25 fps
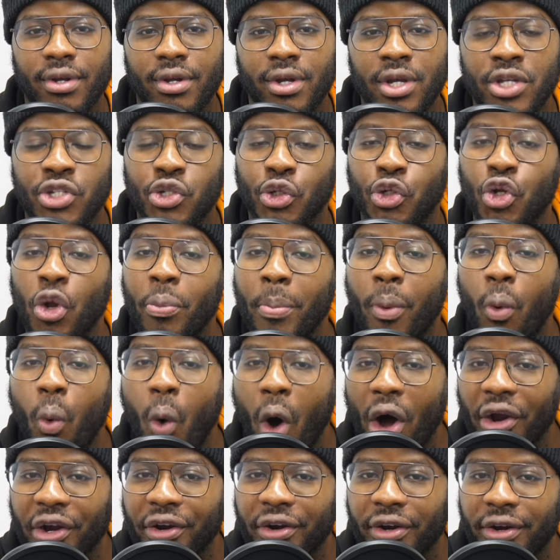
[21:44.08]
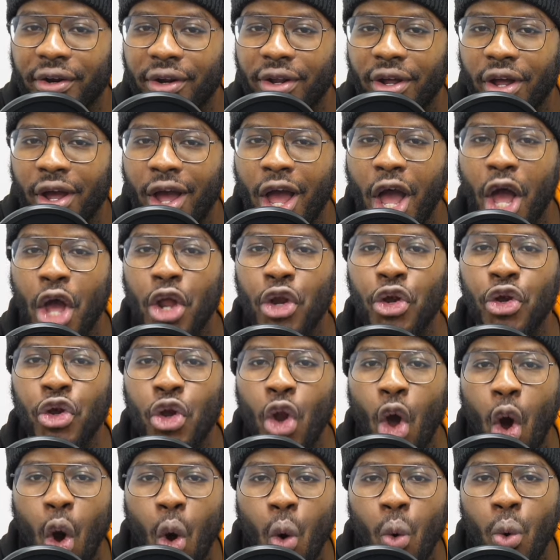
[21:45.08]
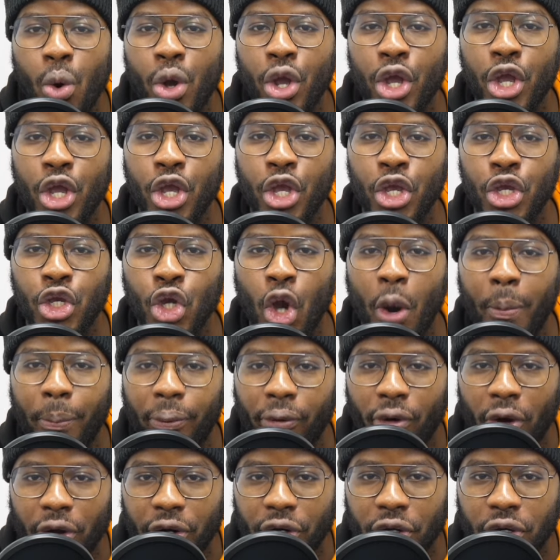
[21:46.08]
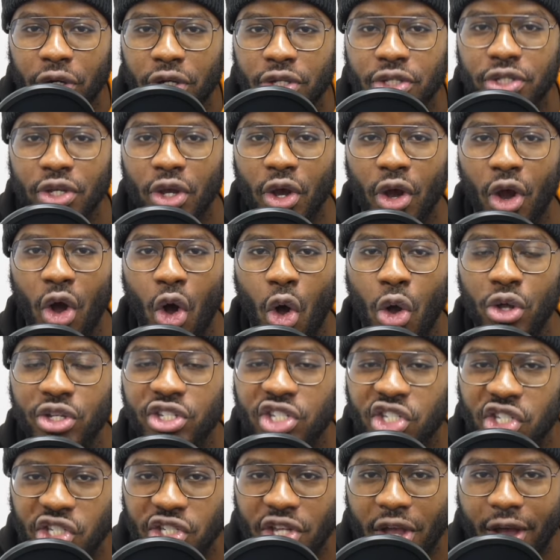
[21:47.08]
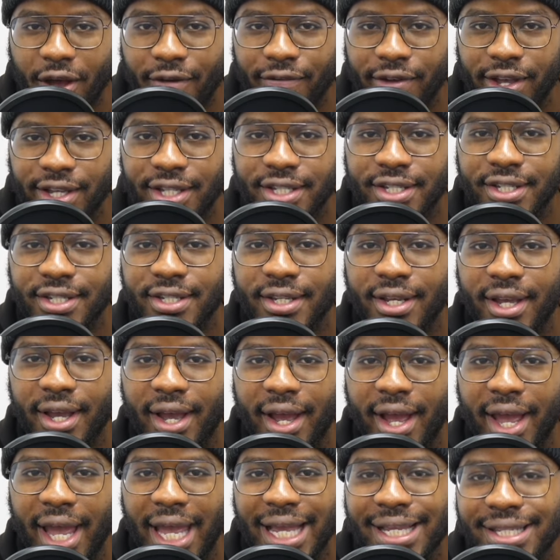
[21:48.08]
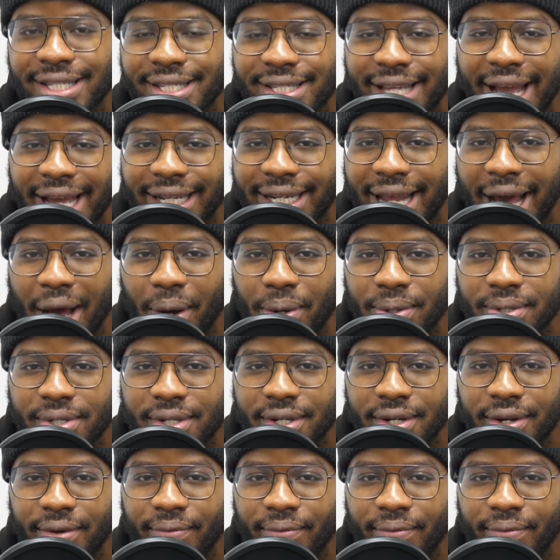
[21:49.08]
So, number one, know your product or service inside out.